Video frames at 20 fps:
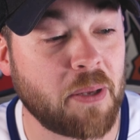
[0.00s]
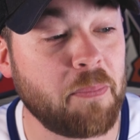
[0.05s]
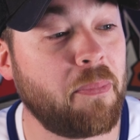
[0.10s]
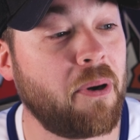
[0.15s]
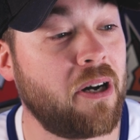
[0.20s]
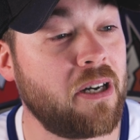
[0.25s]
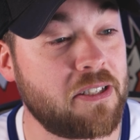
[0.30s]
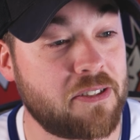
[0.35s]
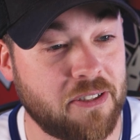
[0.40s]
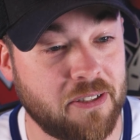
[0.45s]

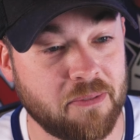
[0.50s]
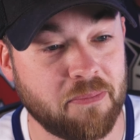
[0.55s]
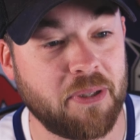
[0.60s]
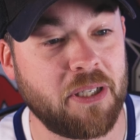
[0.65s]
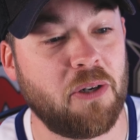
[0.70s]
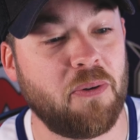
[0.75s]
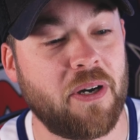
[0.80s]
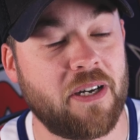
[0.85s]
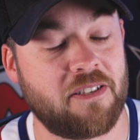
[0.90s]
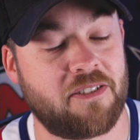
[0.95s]
Boston,
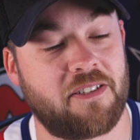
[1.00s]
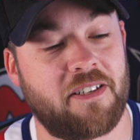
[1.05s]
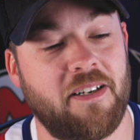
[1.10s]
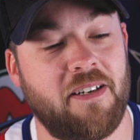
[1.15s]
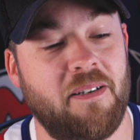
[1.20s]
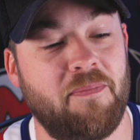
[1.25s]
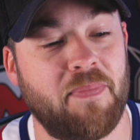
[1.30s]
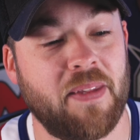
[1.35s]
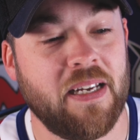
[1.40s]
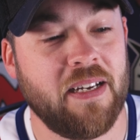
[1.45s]
BOS.
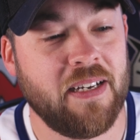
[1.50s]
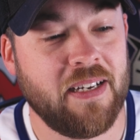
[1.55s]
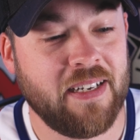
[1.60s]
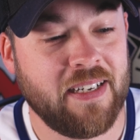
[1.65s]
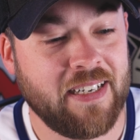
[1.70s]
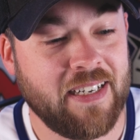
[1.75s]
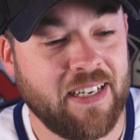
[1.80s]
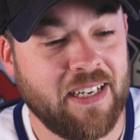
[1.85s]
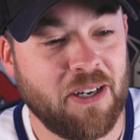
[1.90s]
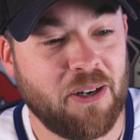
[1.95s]
Okay.
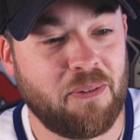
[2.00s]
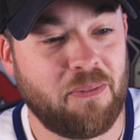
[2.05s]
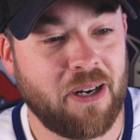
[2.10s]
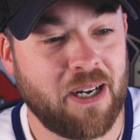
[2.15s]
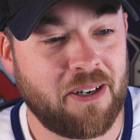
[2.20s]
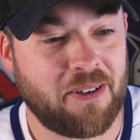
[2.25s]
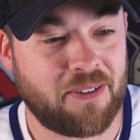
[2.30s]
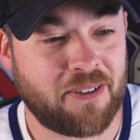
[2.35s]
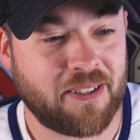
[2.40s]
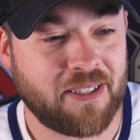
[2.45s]

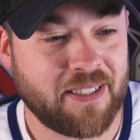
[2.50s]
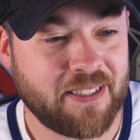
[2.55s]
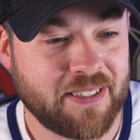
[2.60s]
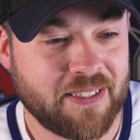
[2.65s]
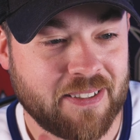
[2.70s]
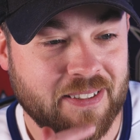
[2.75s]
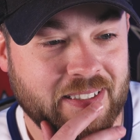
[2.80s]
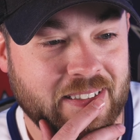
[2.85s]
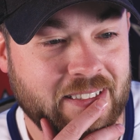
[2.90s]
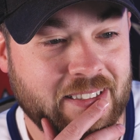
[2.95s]
Well,
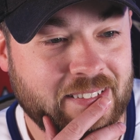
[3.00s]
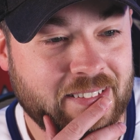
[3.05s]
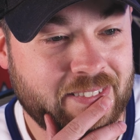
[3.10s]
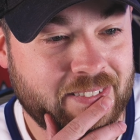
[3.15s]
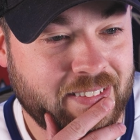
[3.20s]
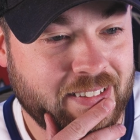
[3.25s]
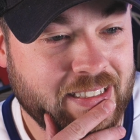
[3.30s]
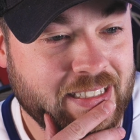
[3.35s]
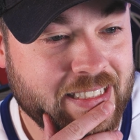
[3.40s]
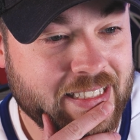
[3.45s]
all
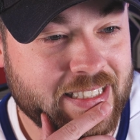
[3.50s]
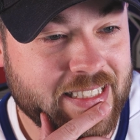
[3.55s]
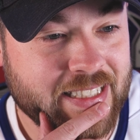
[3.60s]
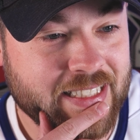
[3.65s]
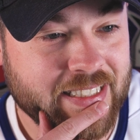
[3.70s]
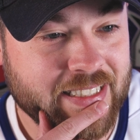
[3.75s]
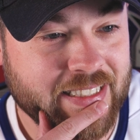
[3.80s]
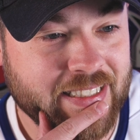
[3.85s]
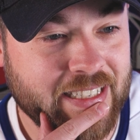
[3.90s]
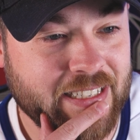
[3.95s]
right.
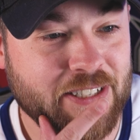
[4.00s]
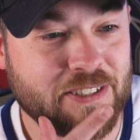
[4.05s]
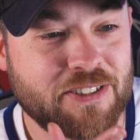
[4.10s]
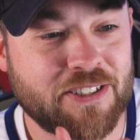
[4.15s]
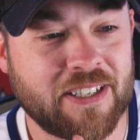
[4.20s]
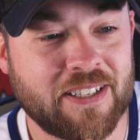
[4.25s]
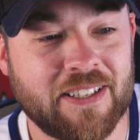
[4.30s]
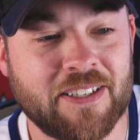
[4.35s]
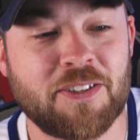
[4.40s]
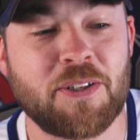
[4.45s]
And it's
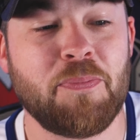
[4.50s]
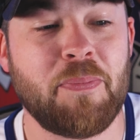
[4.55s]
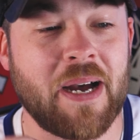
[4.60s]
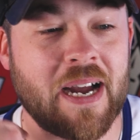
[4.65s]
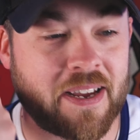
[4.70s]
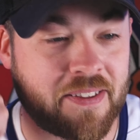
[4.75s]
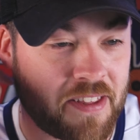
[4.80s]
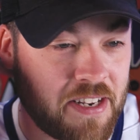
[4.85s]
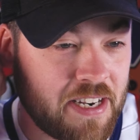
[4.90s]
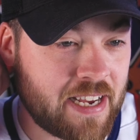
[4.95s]
got the
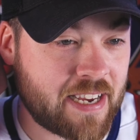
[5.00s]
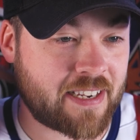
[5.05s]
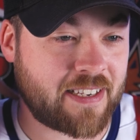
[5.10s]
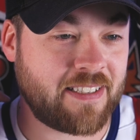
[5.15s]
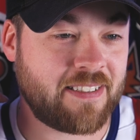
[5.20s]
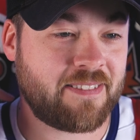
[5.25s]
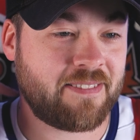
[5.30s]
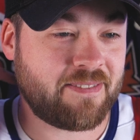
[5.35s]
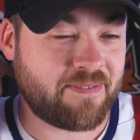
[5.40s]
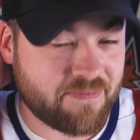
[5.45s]
back of the neck.
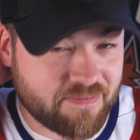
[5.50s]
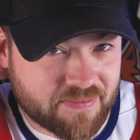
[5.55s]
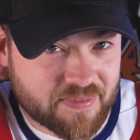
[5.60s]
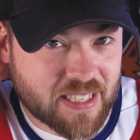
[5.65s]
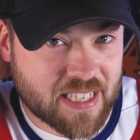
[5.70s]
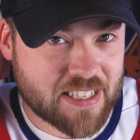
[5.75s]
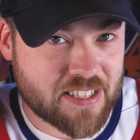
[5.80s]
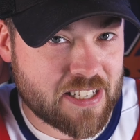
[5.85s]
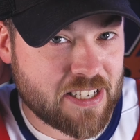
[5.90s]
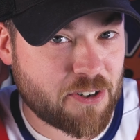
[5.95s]

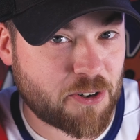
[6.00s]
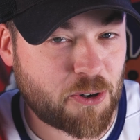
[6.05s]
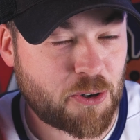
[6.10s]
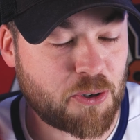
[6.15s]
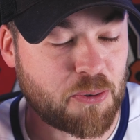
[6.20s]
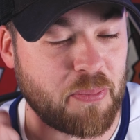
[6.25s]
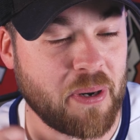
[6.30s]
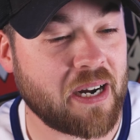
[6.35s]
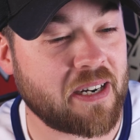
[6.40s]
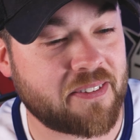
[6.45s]
You can see
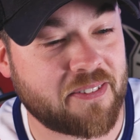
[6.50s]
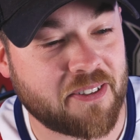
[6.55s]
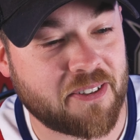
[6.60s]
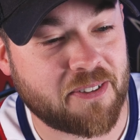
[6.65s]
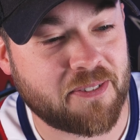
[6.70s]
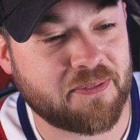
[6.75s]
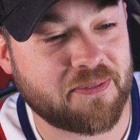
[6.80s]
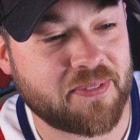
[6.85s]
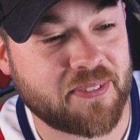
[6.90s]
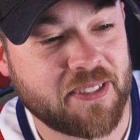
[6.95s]
Earned back
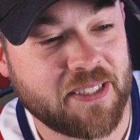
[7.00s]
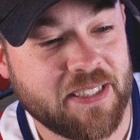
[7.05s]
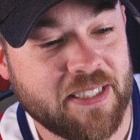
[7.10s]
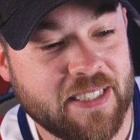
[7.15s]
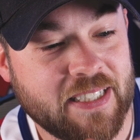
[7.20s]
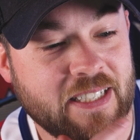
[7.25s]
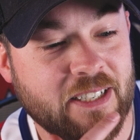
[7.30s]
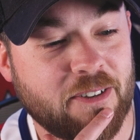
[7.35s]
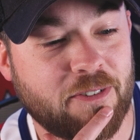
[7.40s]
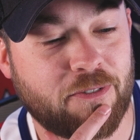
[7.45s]
there.
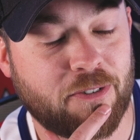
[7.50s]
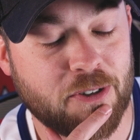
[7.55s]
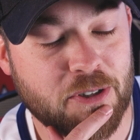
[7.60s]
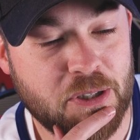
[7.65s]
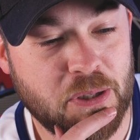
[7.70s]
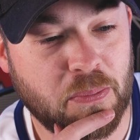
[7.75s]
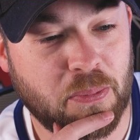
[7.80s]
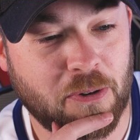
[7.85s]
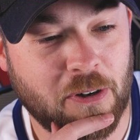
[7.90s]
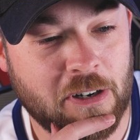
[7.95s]

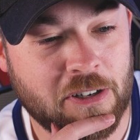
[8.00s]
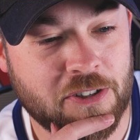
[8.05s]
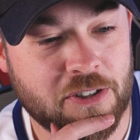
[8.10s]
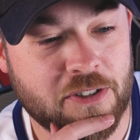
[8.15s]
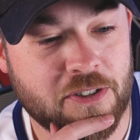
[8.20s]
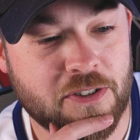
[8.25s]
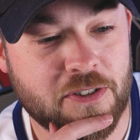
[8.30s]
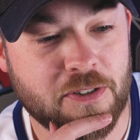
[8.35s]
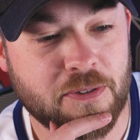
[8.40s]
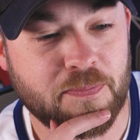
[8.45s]
First
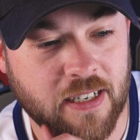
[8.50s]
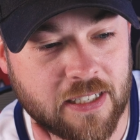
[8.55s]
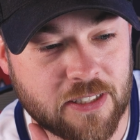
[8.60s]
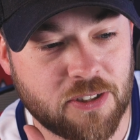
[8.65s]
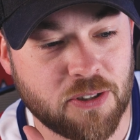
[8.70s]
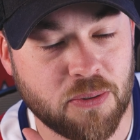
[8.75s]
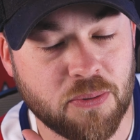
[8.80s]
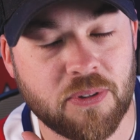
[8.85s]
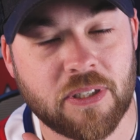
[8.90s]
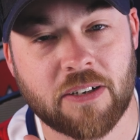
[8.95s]
impressions, I
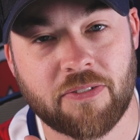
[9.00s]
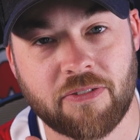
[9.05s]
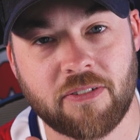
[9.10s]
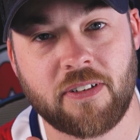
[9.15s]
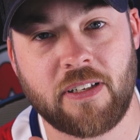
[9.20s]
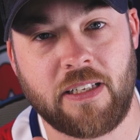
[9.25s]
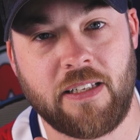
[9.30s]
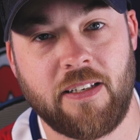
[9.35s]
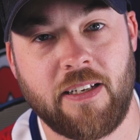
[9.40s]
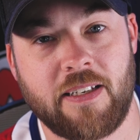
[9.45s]
do
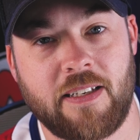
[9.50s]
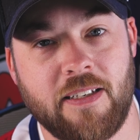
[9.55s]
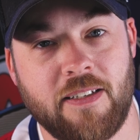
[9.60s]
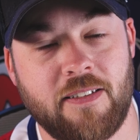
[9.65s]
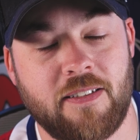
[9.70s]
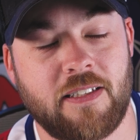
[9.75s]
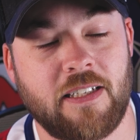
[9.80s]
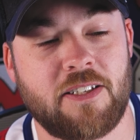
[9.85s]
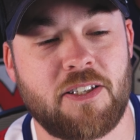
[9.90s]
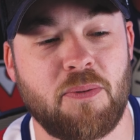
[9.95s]
definitely like
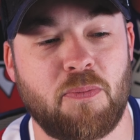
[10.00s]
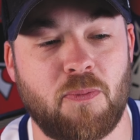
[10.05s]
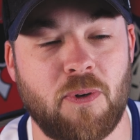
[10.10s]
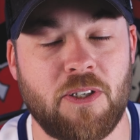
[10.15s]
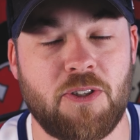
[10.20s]
it. Got some